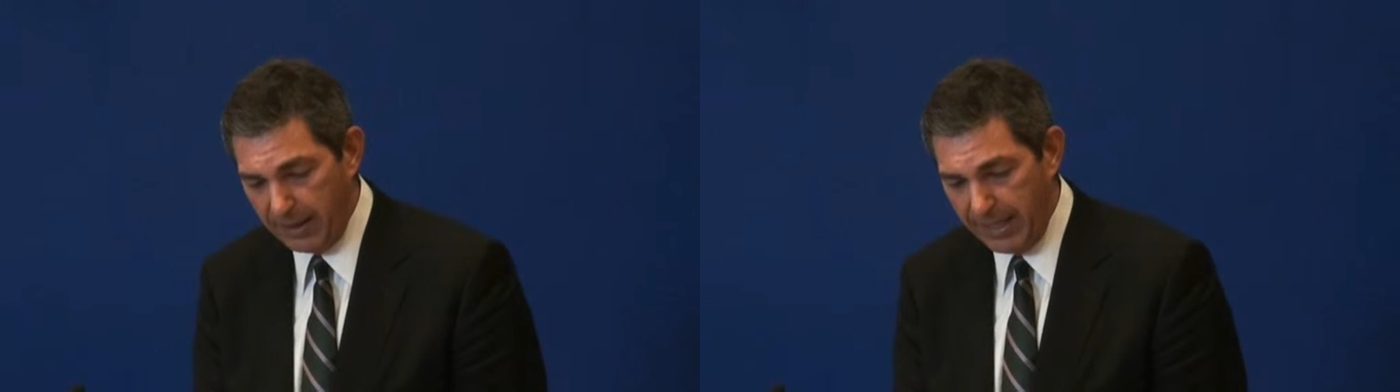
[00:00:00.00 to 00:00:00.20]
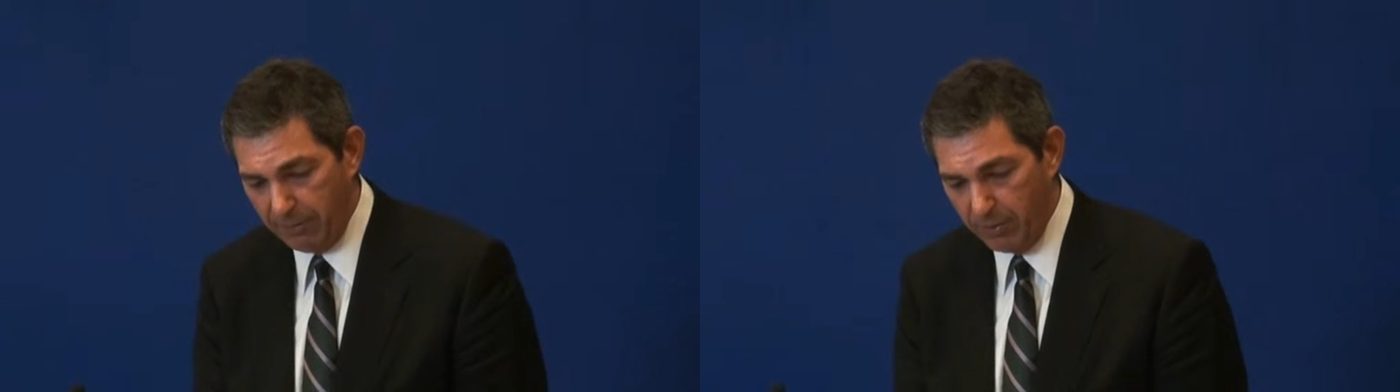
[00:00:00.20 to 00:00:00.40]

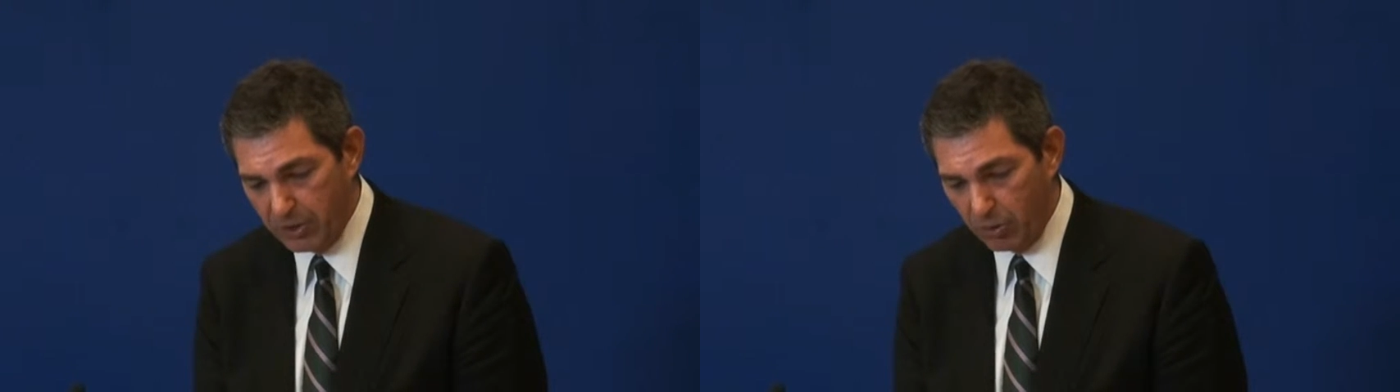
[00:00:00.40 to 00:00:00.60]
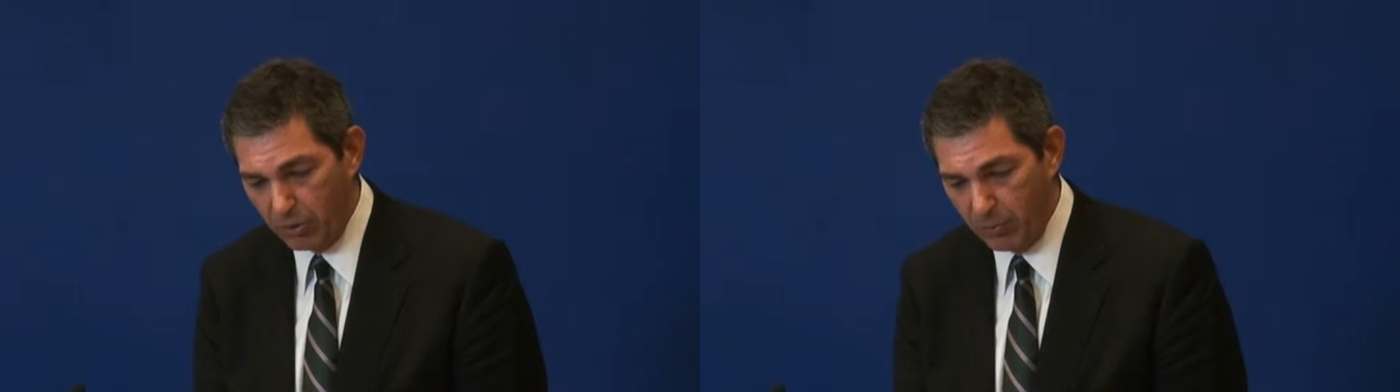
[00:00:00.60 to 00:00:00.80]
can
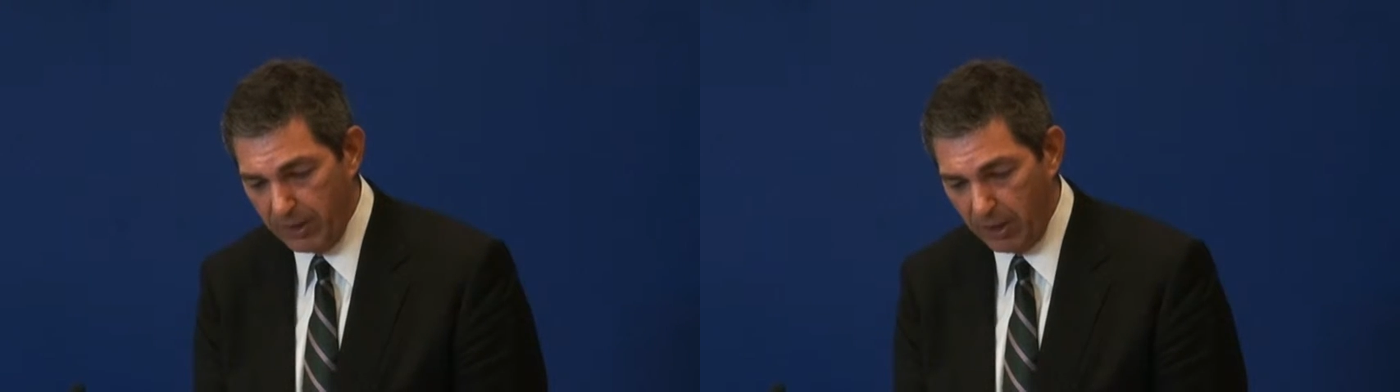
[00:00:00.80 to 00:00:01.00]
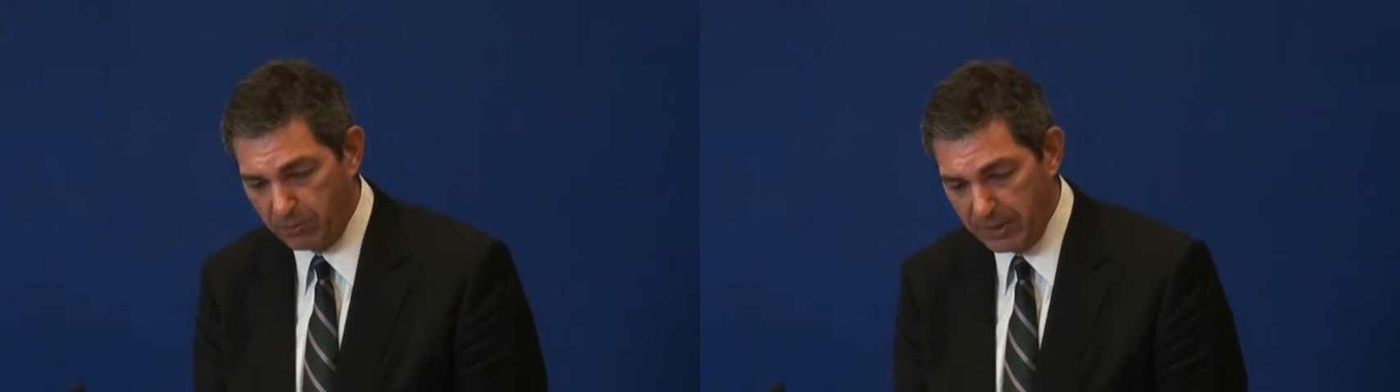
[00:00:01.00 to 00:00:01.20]
resort
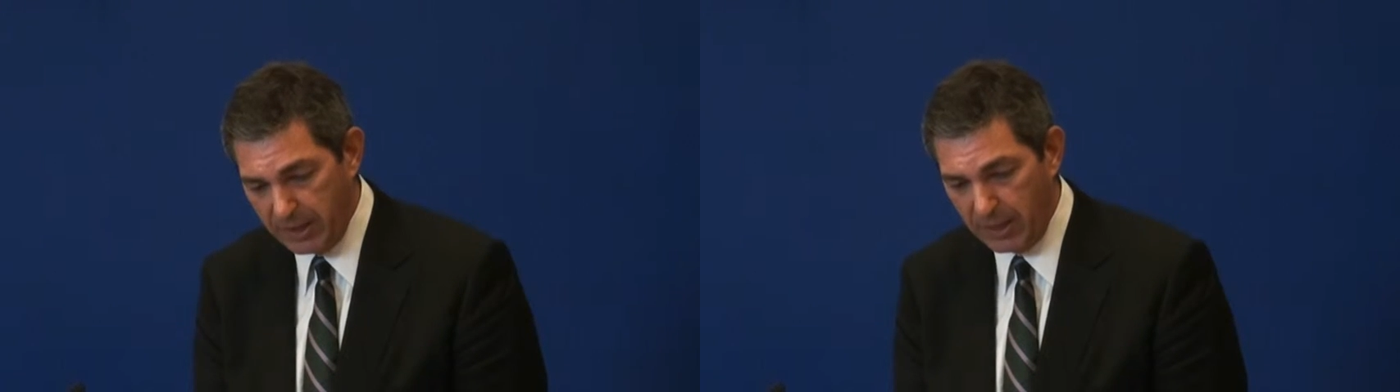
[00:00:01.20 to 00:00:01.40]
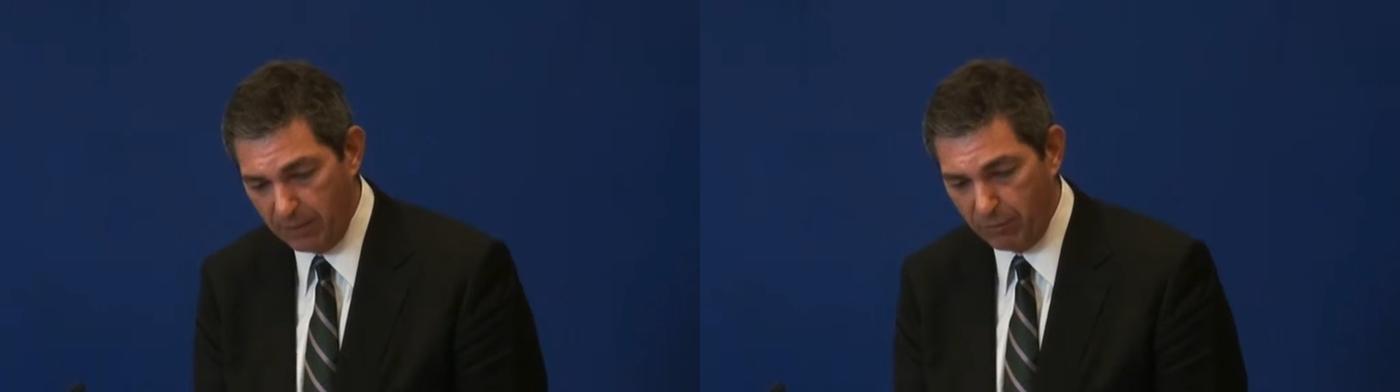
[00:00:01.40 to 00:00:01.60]
without
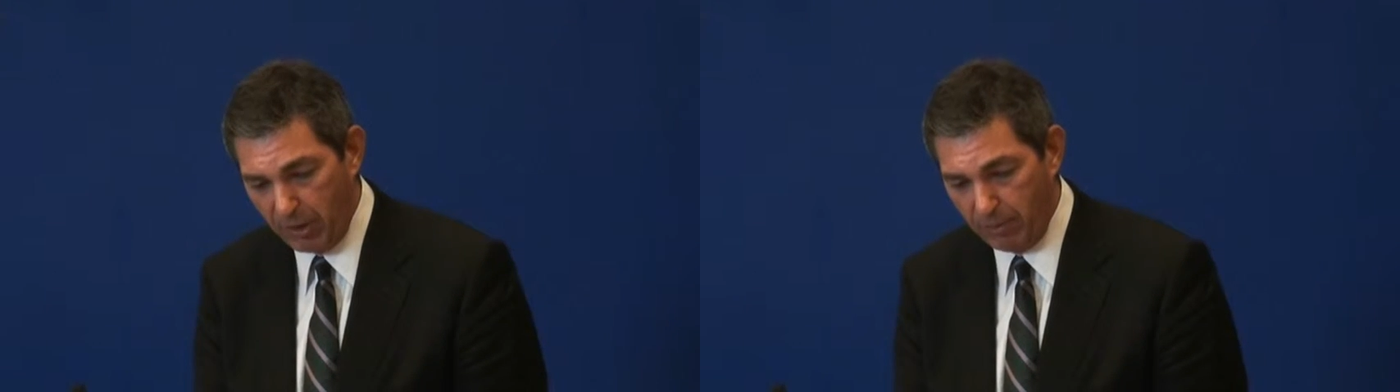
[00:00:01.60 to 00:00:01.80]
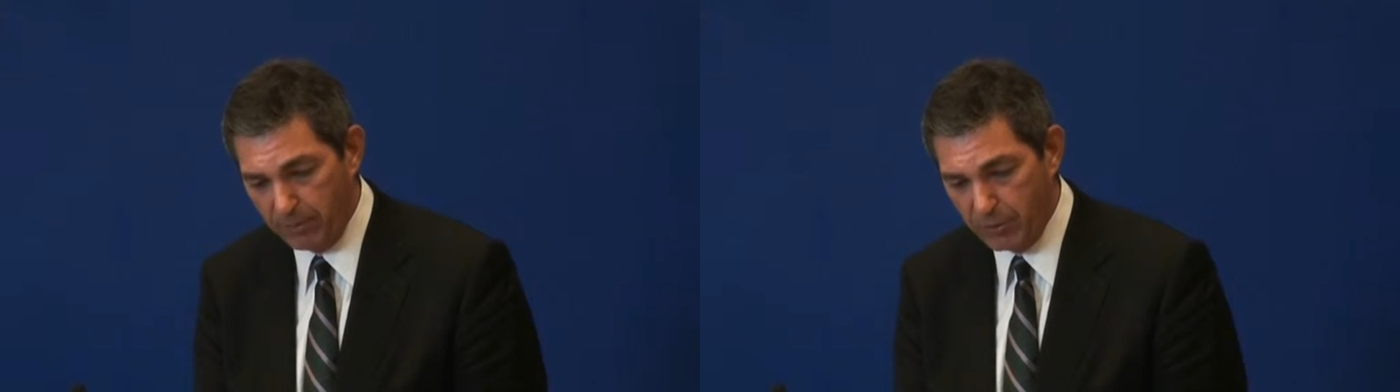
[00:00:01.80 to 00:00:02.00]
particular
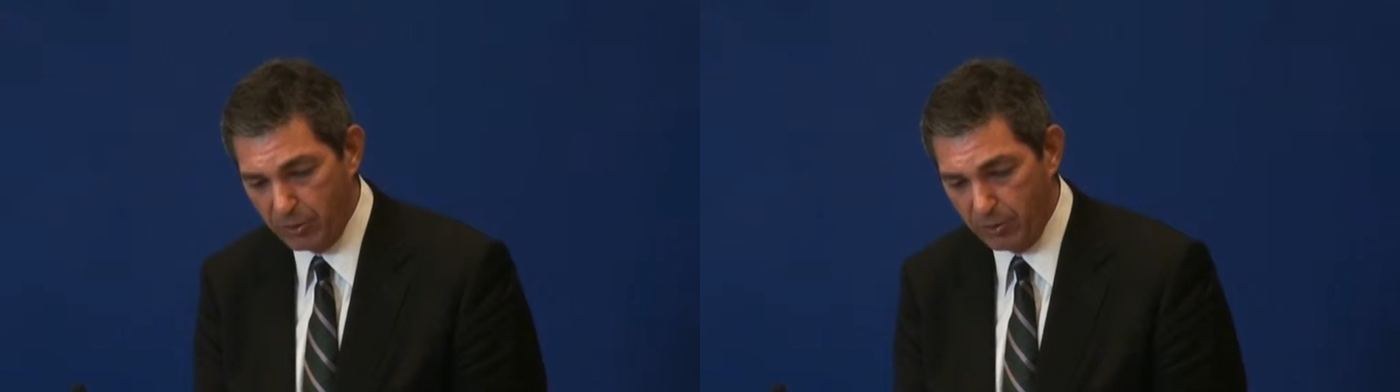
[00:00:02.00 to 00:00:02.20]
problems